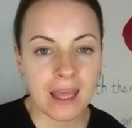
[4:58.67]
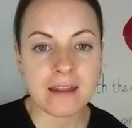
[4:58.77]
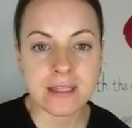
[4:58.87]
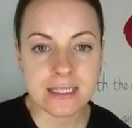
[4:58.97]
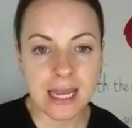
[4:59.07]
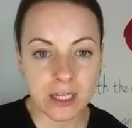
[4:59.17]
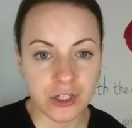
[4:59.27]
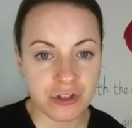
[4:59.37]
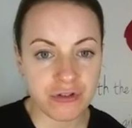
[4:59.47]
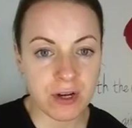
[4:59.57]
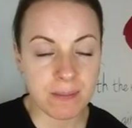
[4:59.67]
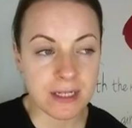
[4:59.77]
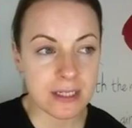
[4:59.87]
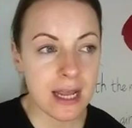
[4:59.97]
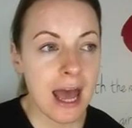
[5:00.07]
in the second
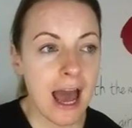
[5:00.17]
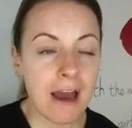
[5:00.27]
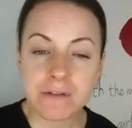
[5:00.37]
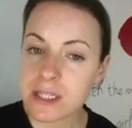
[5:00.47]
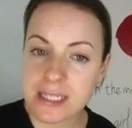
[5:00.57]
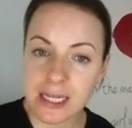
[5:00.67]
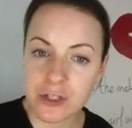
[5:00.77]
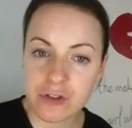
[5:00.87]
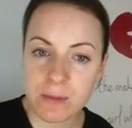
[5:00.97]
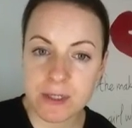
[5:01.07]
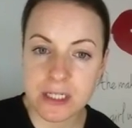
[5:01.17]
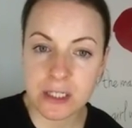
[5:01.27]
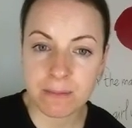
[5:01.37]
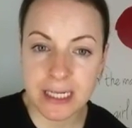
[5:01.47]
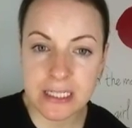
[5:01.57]
treatment. After the second treatment is
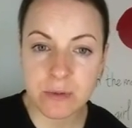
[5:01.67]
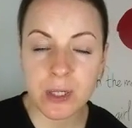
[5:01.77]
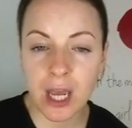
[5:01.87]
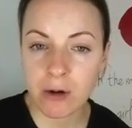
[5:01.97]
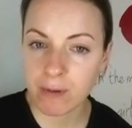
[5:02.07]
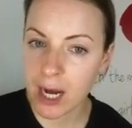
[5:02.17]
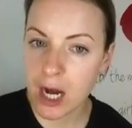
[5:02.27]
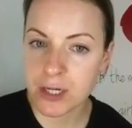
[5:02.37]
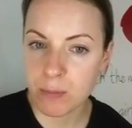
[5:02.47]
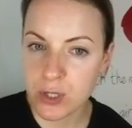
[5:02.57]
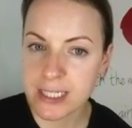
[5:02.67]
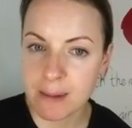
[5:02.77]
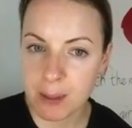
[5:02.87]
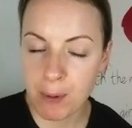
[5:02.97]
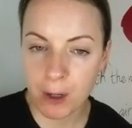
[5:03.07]
completed, we kind of regard it more as
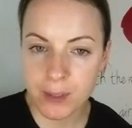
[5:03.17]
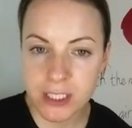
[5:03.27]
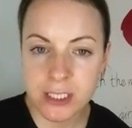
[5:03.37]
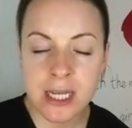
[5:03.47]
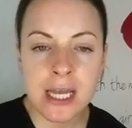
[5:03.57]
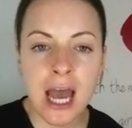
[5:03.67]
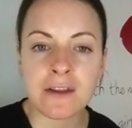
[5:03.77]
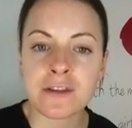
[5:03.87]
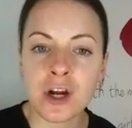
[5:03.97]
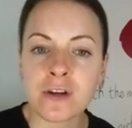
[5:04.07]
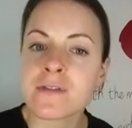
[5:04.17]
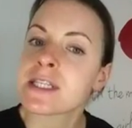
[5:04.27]
semi-permanent, And the third